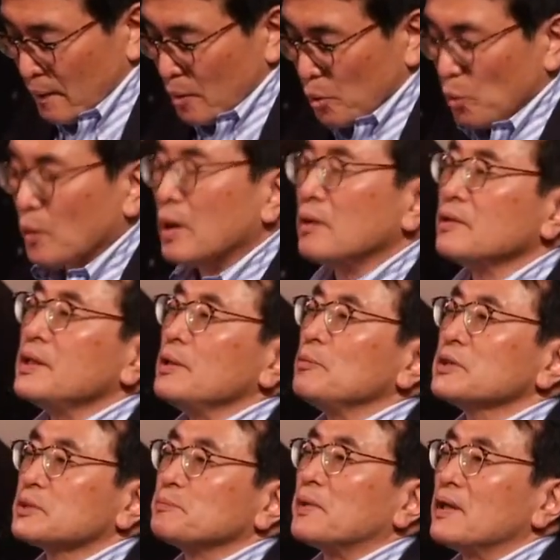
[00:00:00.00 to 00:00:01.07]
While he
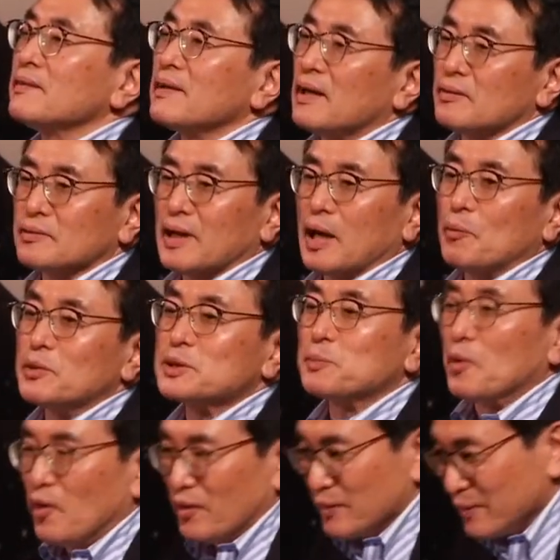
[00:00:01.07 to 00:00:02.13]
was born out, I was born.